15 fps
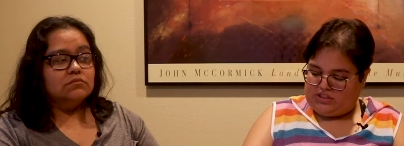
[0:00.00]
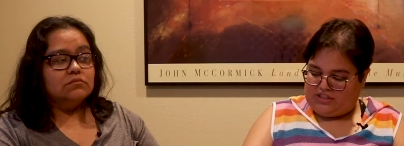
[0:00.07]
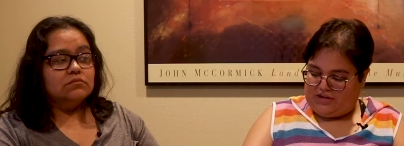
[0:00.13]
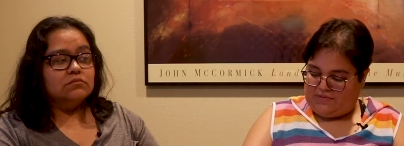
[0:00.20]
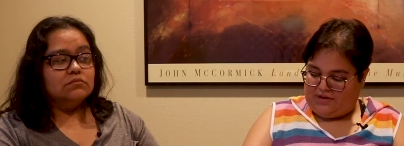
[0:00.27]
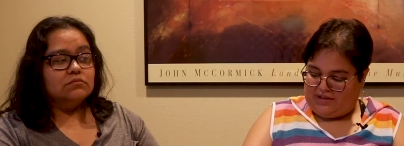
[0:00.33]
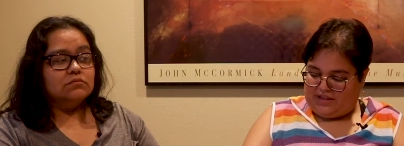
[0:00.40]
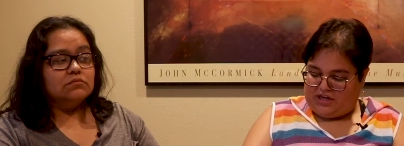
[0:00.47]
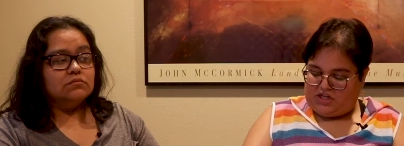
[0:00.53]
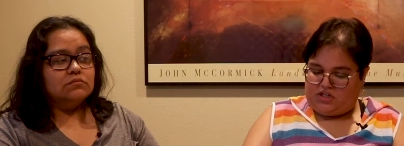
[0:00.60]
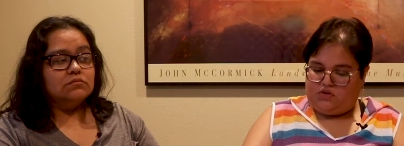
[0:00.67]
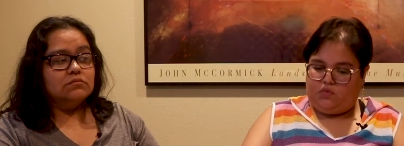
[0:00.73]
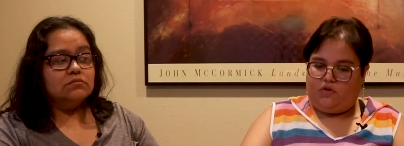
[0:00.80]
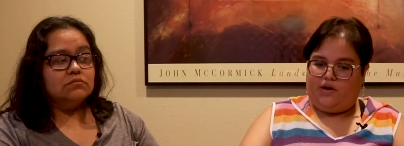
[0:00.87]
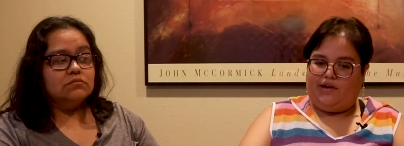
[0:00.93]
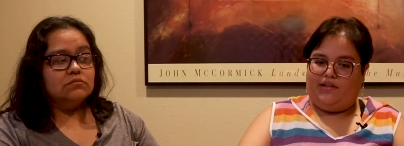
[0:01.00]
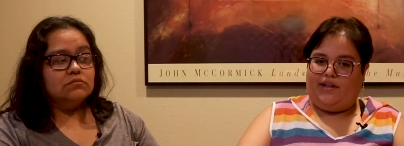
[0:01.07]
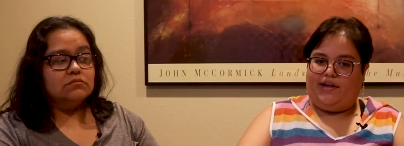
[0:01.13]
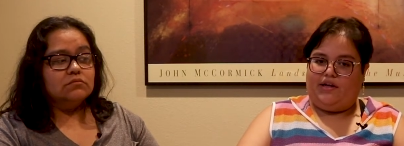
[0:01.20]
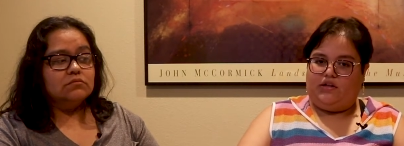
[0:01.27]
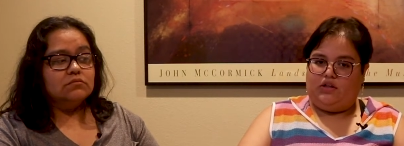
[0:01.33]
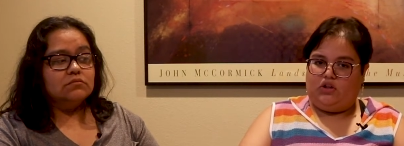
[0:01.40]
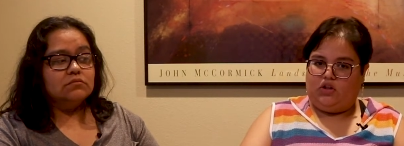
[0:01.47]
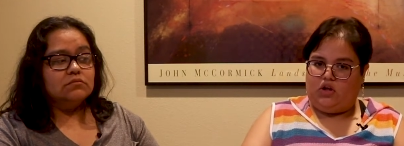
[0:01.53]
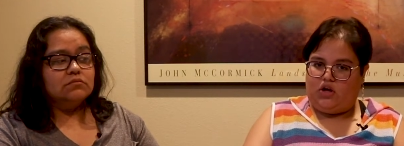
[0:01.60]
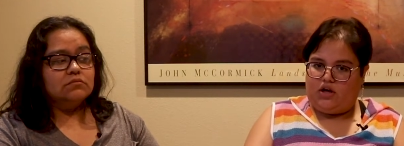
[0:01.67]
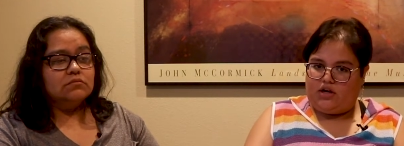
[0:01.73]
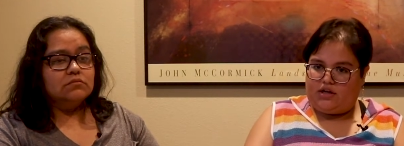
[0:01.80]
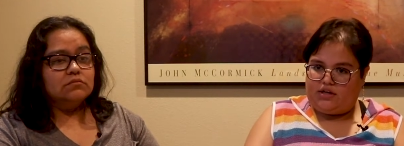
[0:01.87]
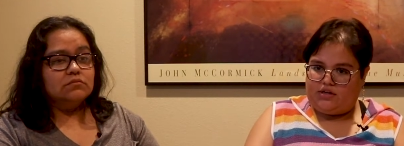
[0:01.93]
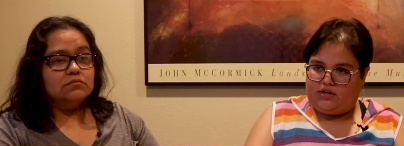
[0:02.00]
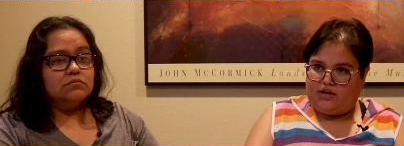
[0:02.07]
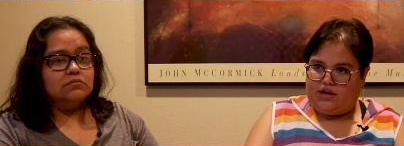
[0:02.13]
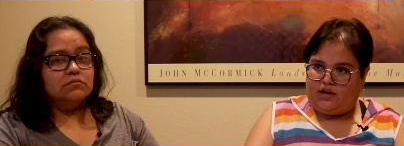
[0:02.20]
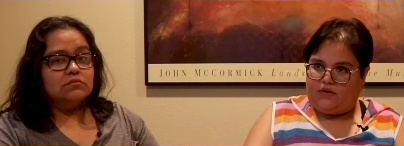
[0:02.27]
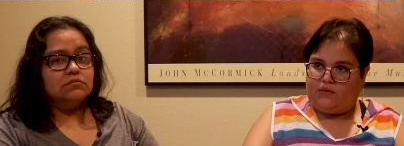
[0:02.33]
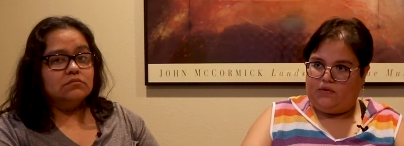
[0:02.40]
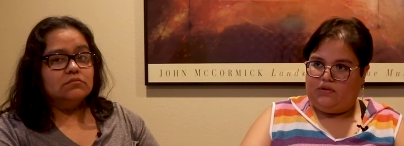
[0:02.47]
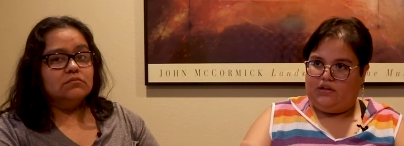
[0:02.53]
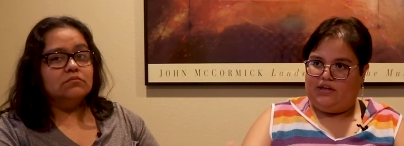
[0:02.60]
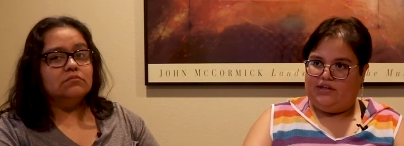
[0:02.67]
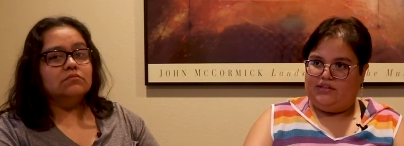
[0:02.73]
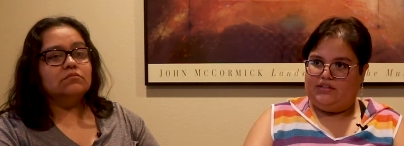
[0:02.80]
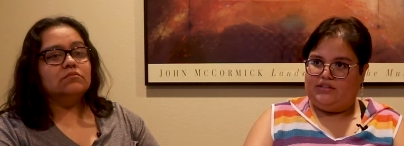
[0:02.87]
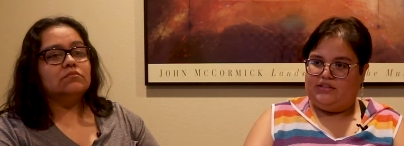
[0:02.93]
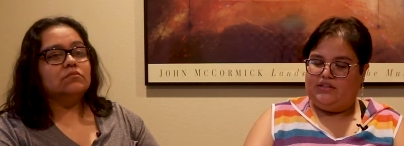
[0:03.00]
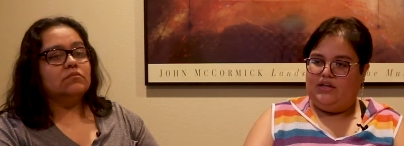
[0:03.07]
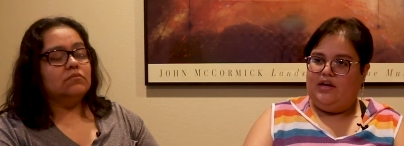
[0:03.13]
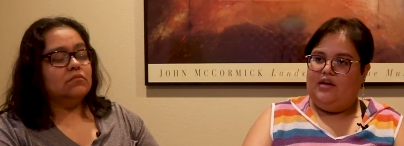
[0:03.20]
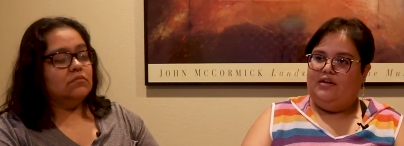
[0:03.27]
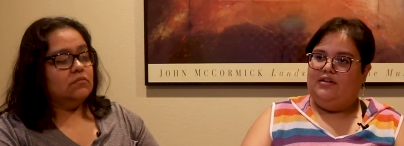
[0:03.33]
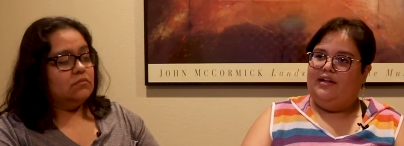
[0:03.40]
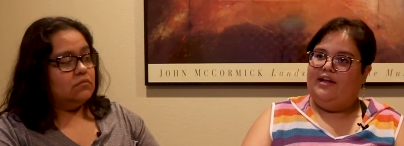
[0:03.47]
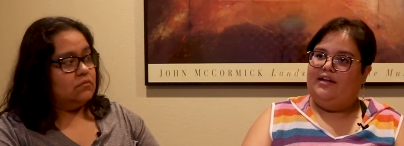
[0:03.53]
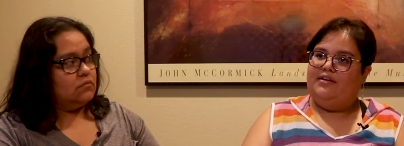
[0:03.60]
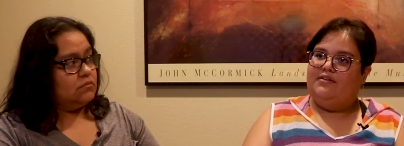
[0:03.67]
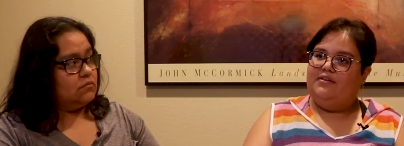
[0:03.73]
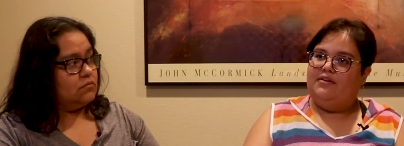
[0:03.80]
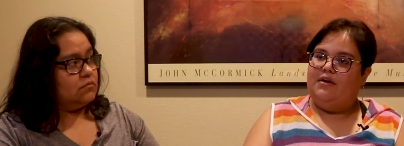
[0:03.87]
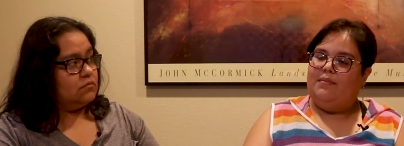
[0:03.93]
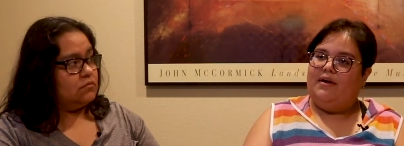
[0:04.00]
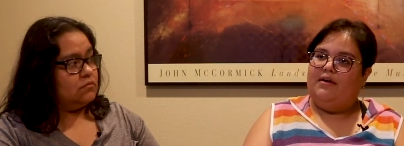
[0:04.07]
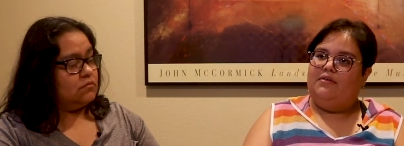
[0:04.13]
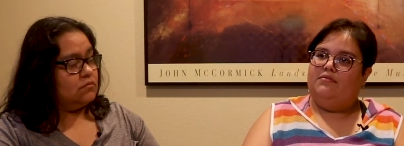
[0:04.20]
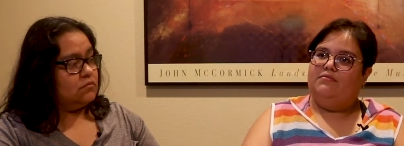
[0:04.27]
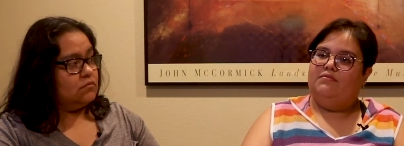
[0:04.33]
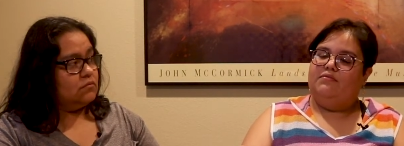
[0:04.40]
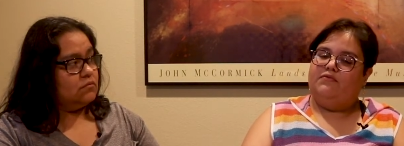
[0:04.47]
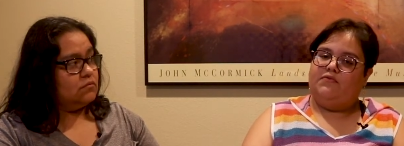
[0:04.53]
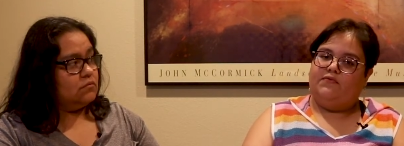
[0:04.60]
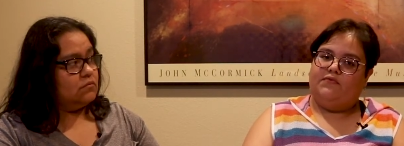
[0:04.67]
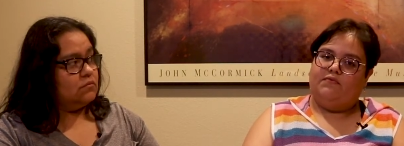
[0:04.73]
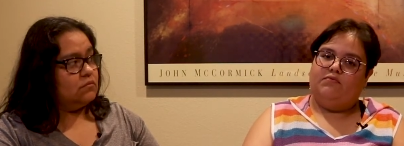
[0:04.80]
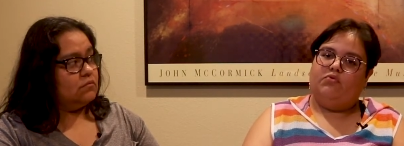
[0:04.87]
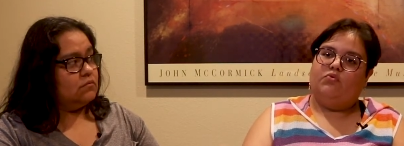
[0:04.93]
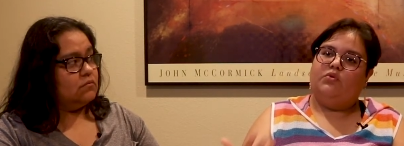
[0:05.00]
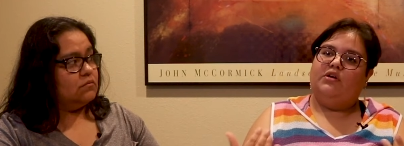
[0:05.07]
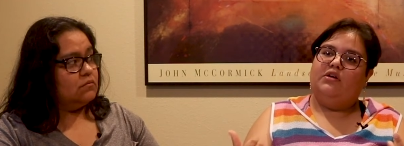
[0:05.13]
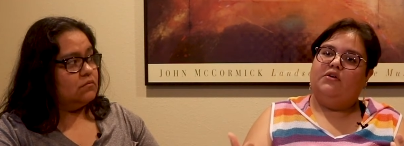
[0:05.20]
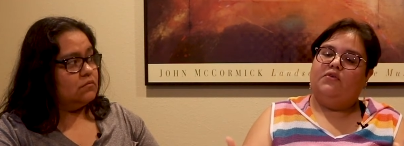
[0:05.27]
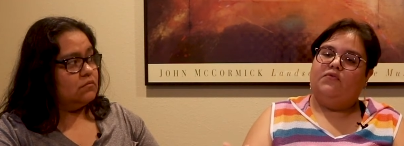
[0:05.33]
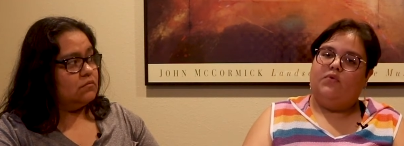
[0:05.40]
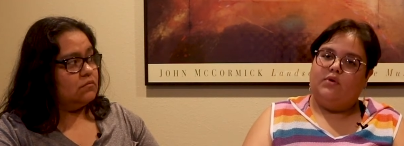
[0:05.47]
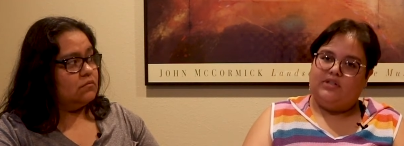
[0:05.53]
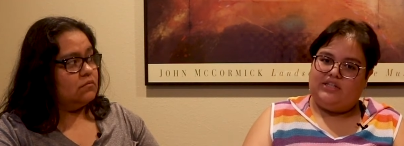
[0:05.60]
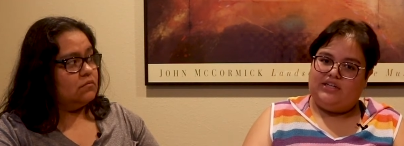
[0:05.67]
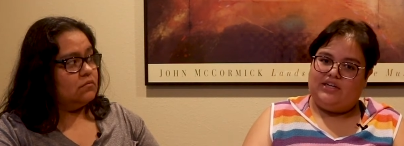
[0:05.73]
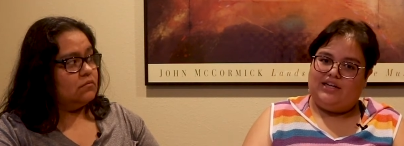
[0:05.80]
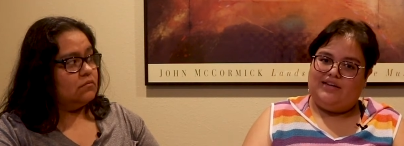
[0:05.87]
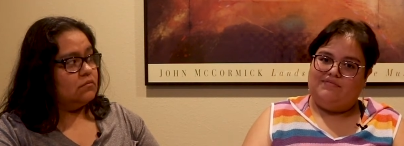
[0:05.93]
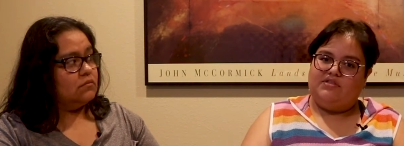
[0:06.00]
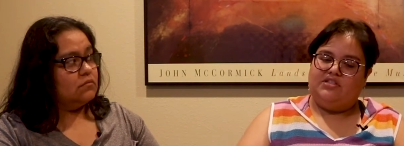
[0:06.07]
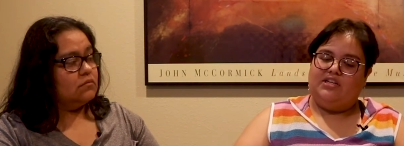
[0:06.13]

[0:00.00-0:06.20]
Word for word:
Speaker 1: stimulation where I like lock and release, like about three or four times